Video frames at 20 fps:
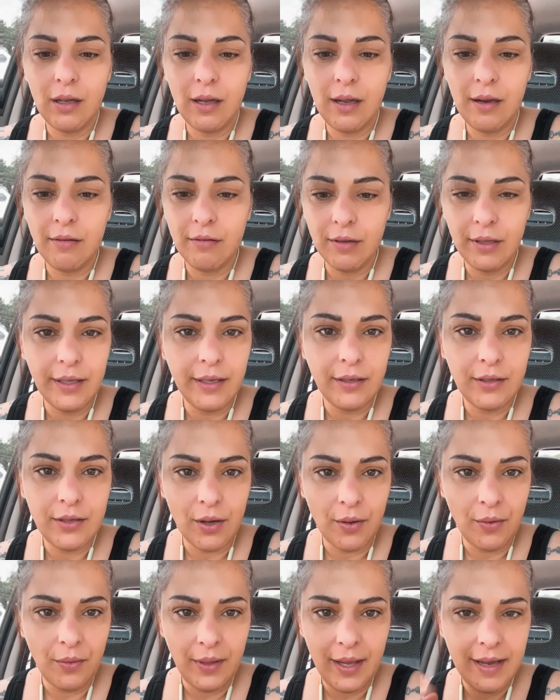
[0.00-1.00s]
I really
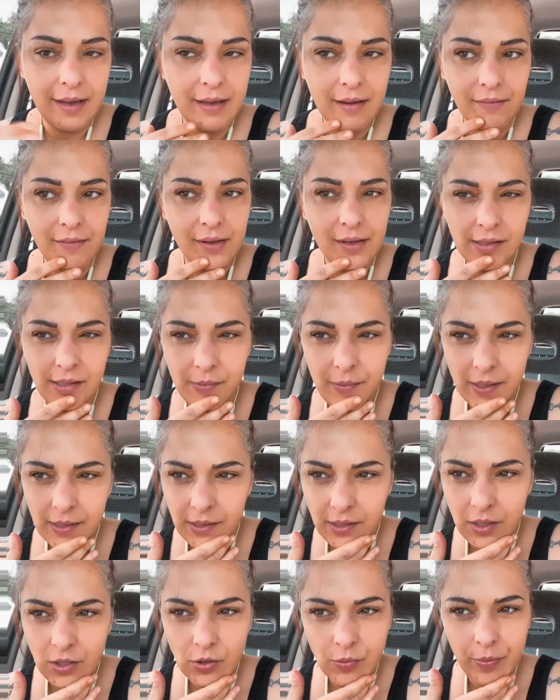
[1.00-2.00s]
don't like giving this
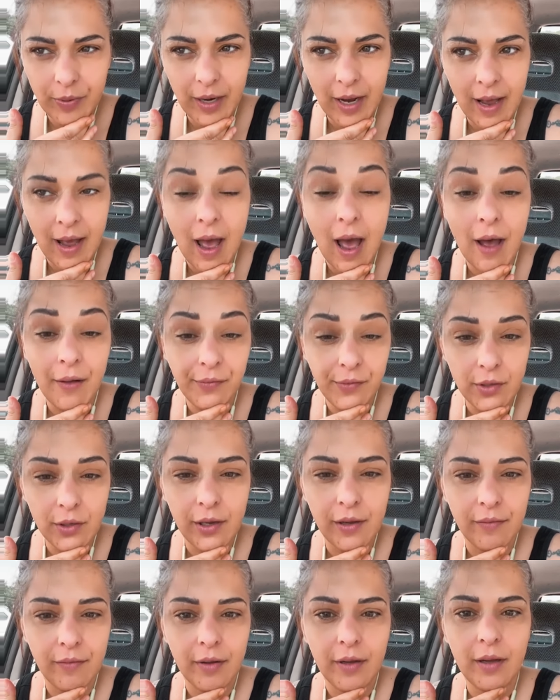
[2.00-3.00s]
message, but I have to
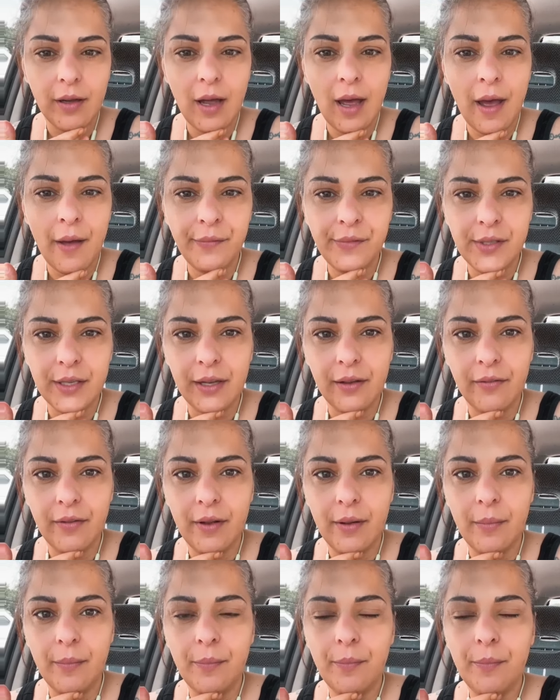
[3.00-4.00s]
give it. I have to give it.